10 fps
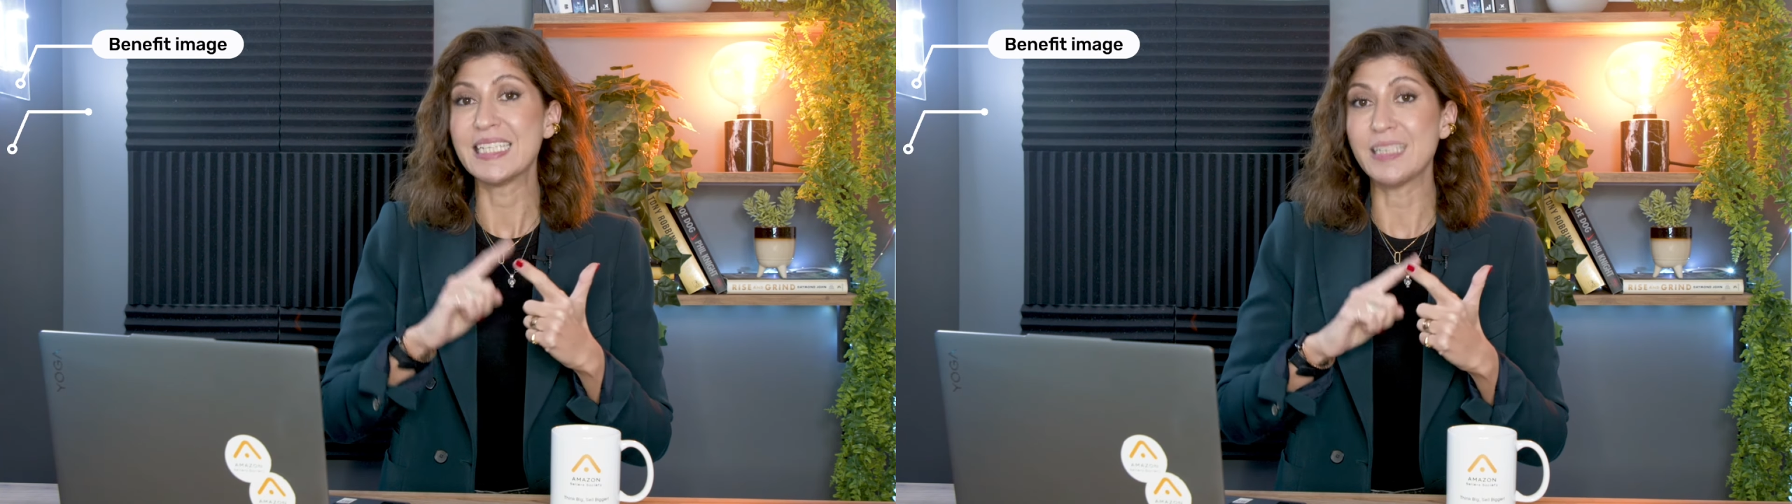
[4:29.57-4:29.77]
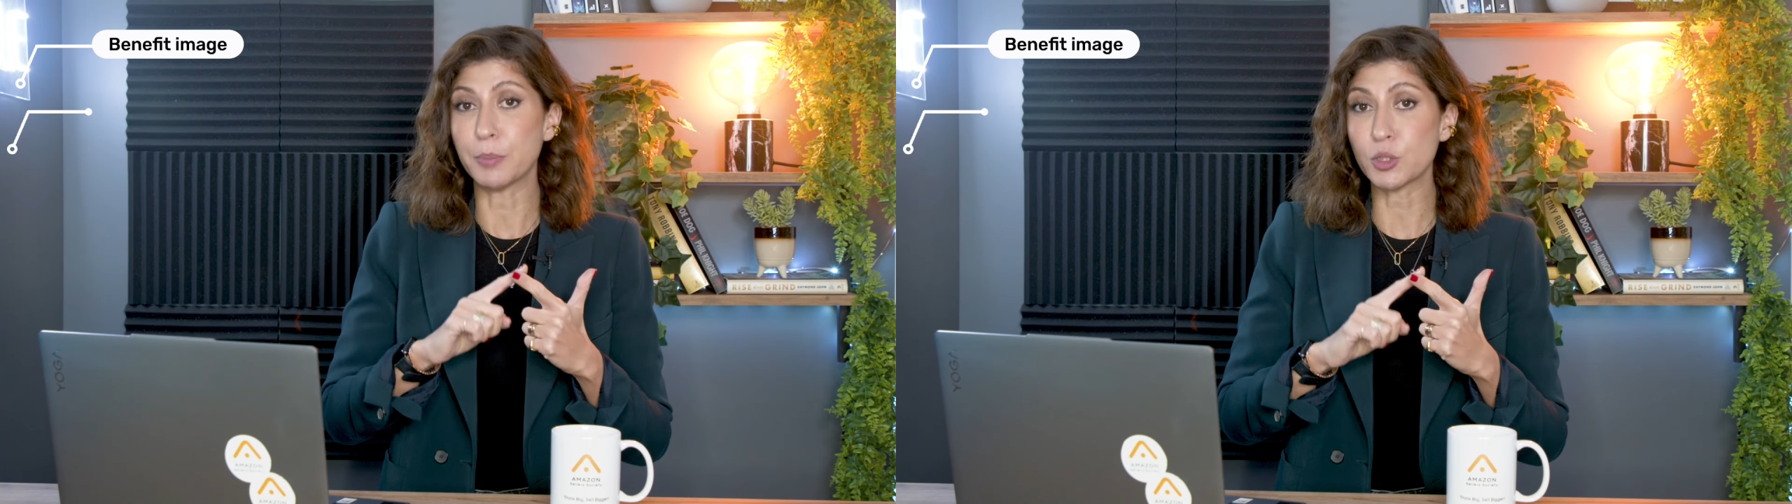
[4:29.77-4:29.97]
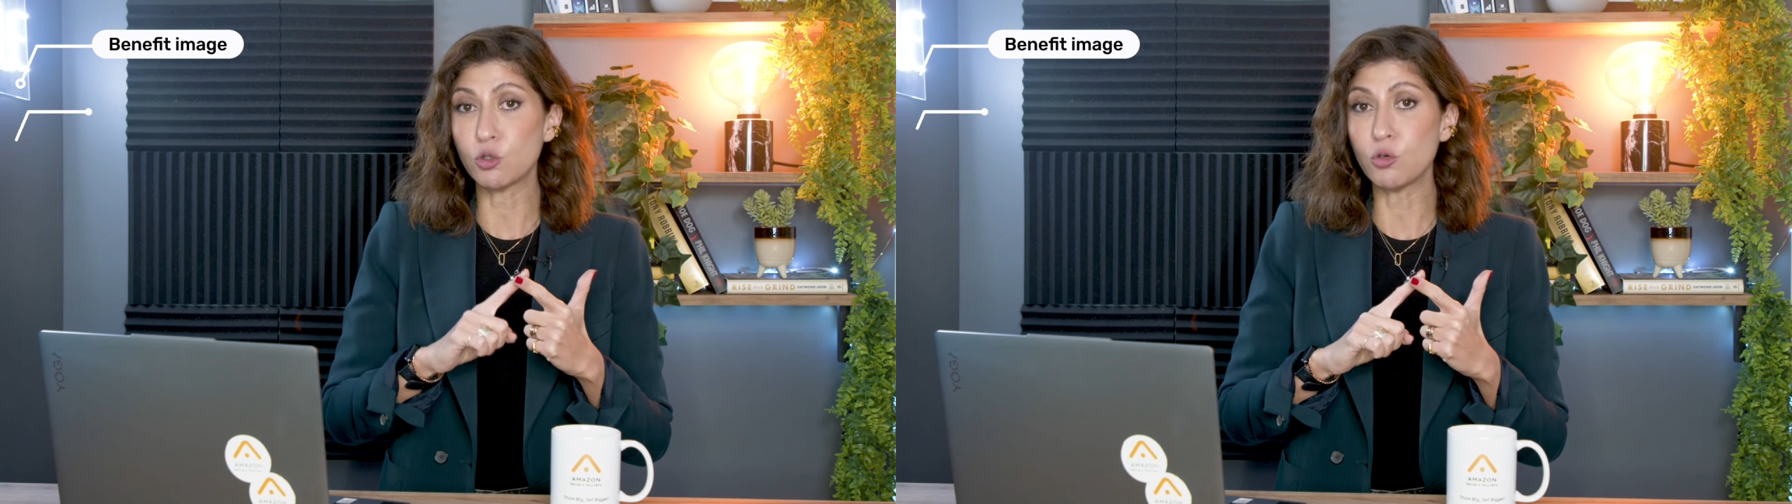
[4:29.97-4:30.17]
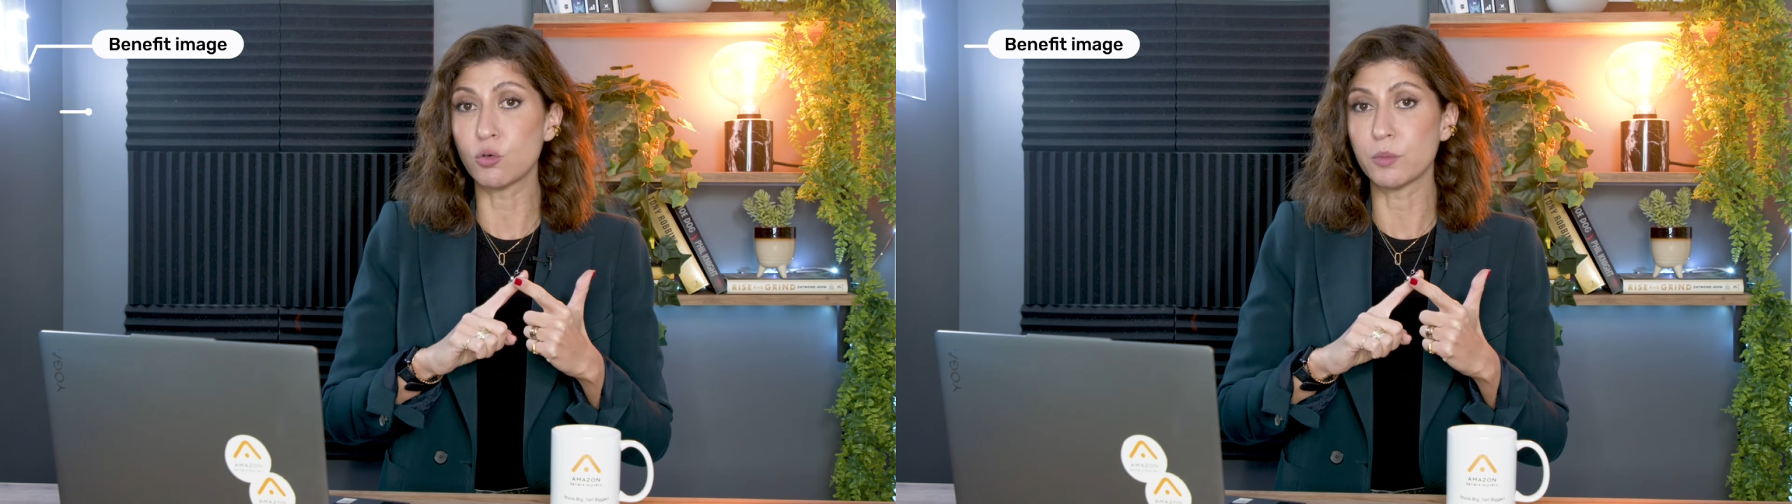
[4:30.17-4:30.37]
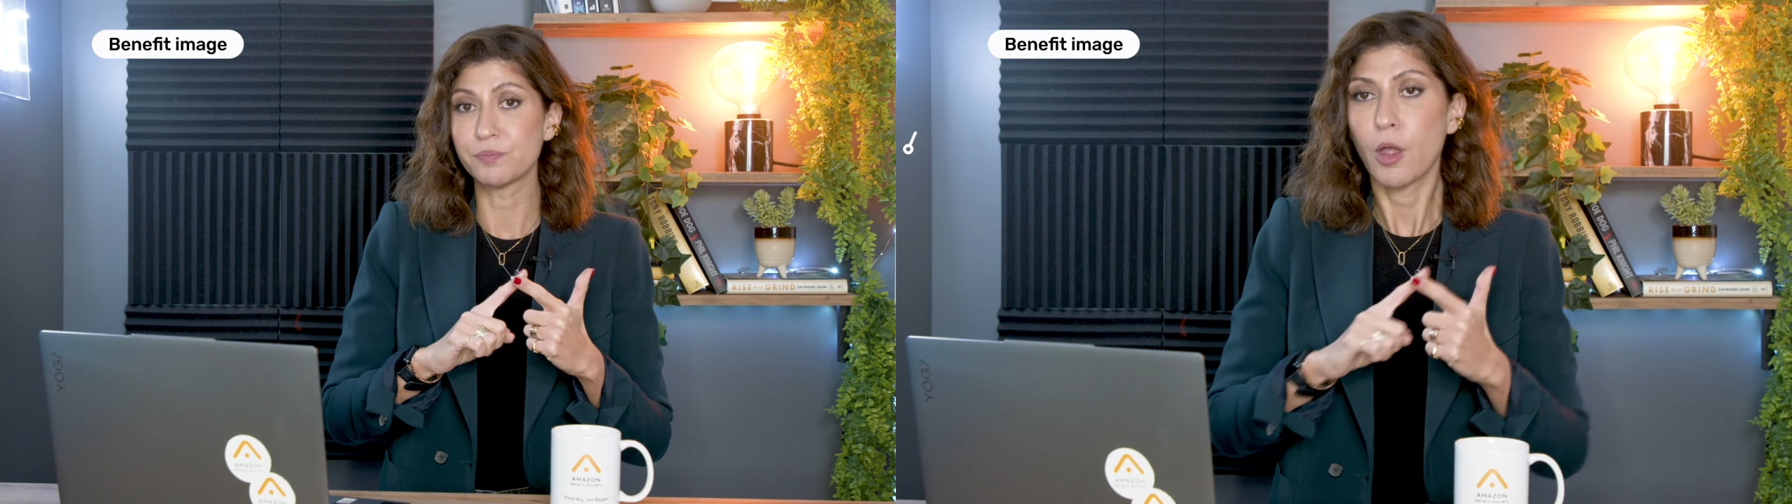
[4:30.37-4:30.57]
Number
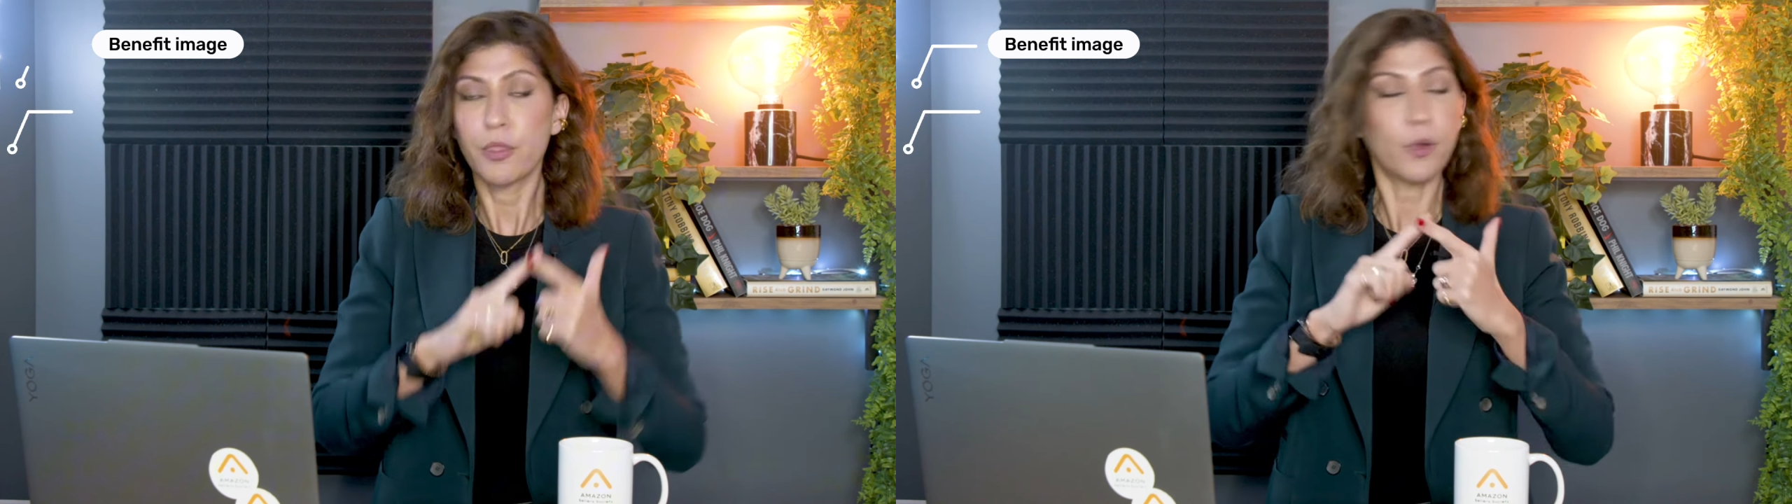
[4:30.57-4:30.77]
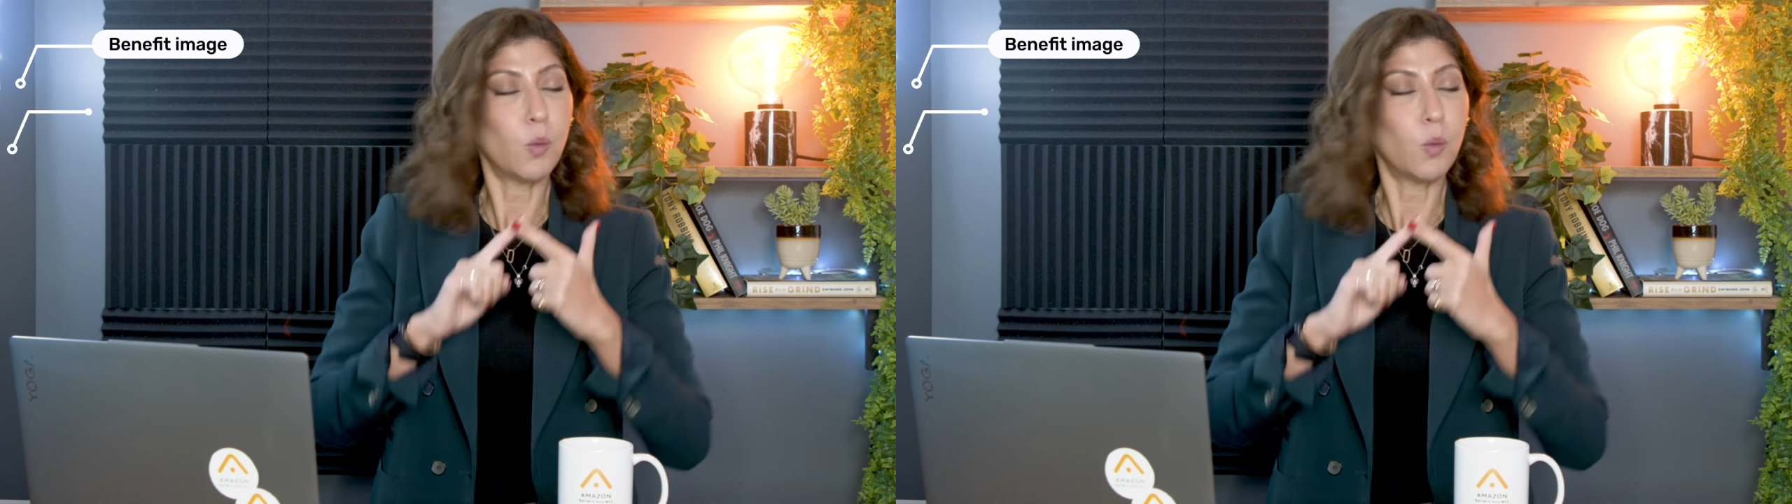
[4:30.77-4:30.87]
two, the